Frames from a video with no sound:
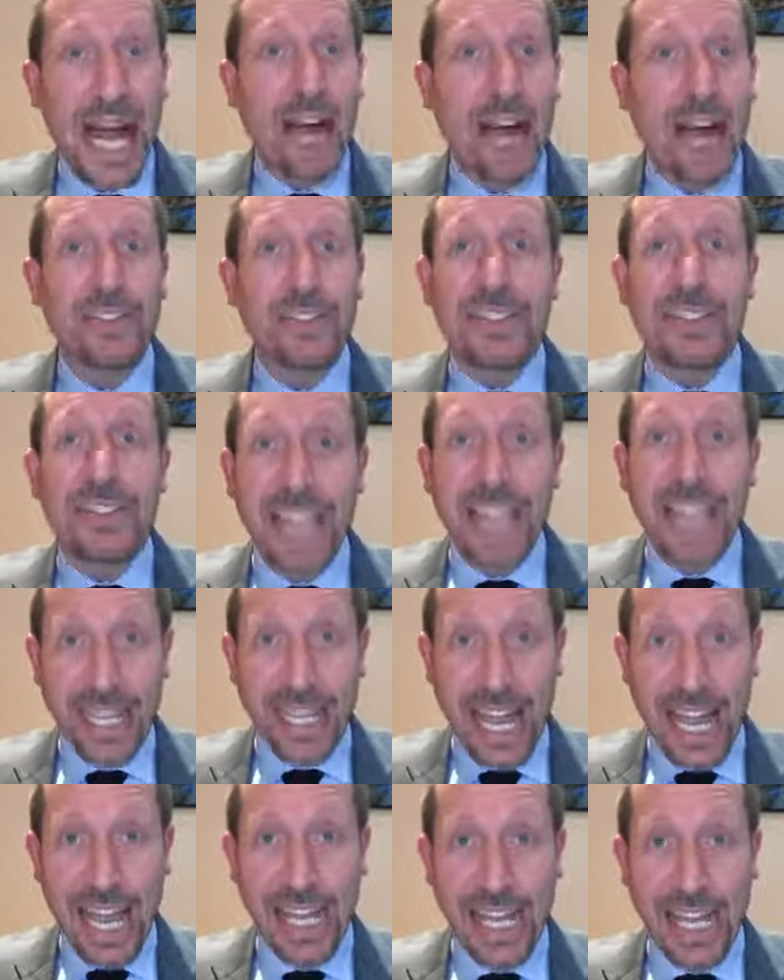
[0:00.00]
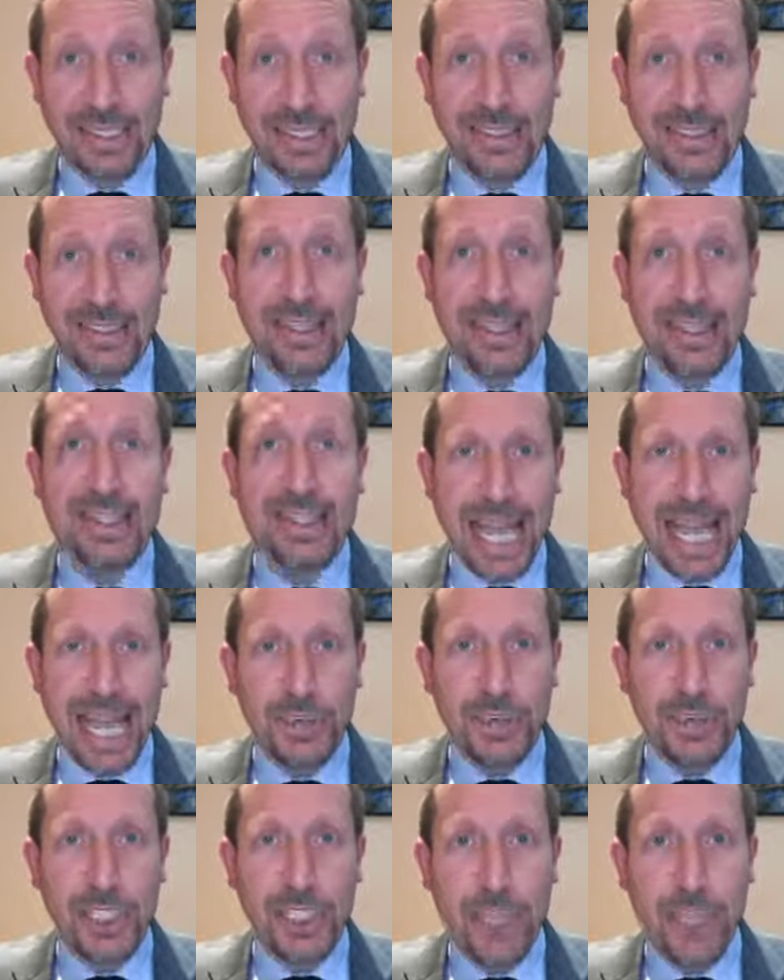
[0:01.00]
after decades
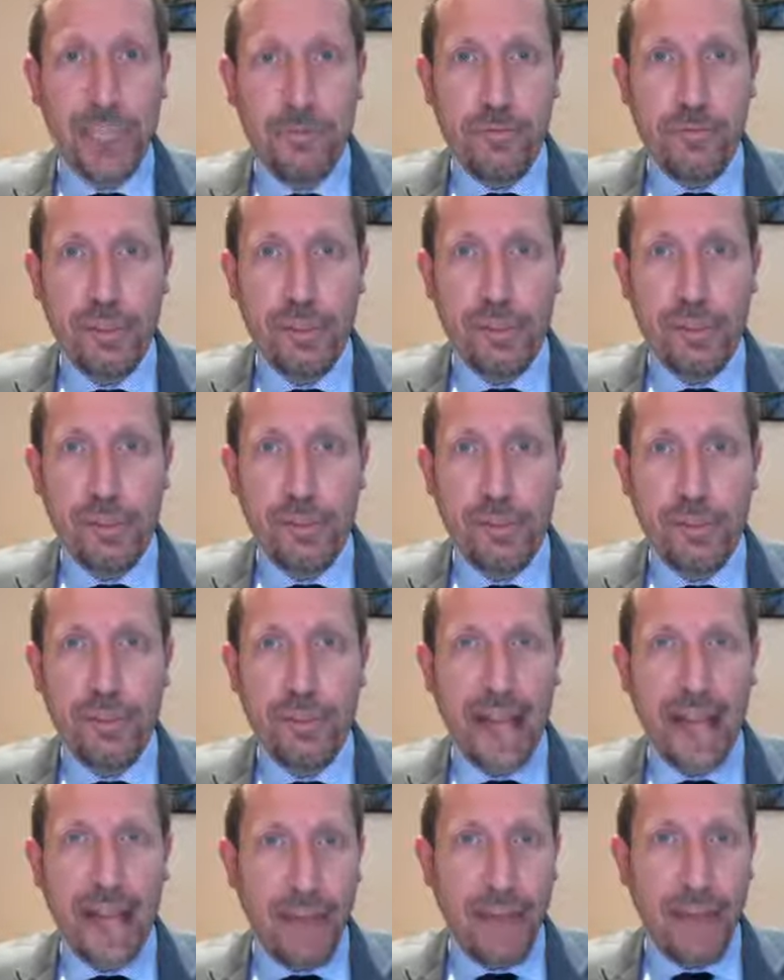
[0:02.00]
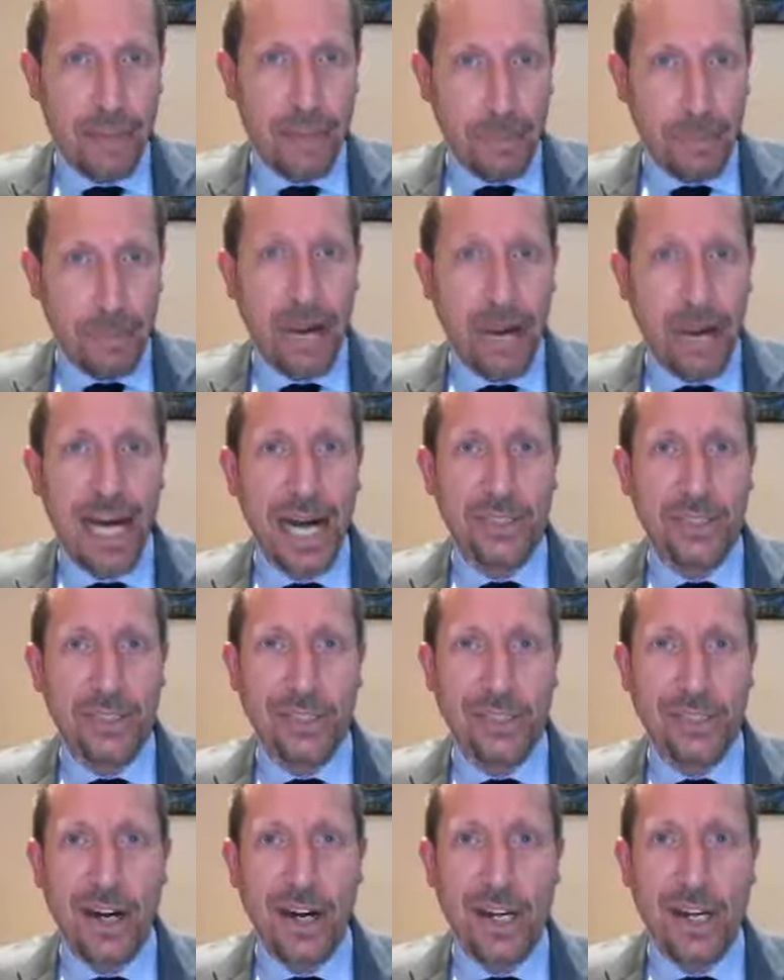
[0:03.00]
languishing in prison for having
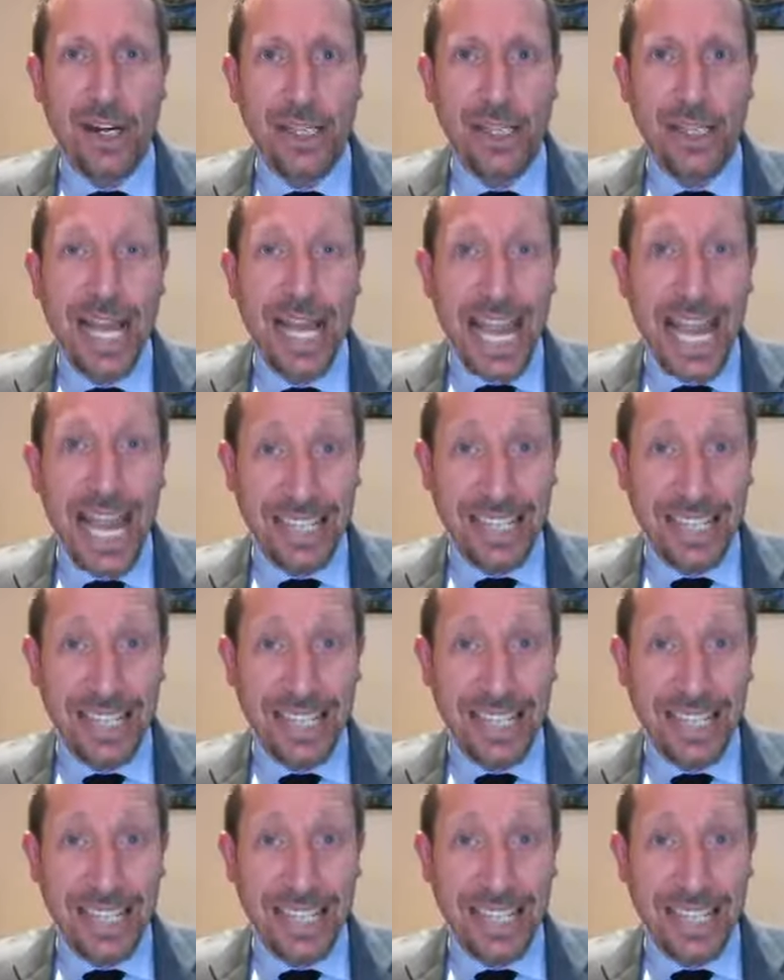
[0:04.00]
passed on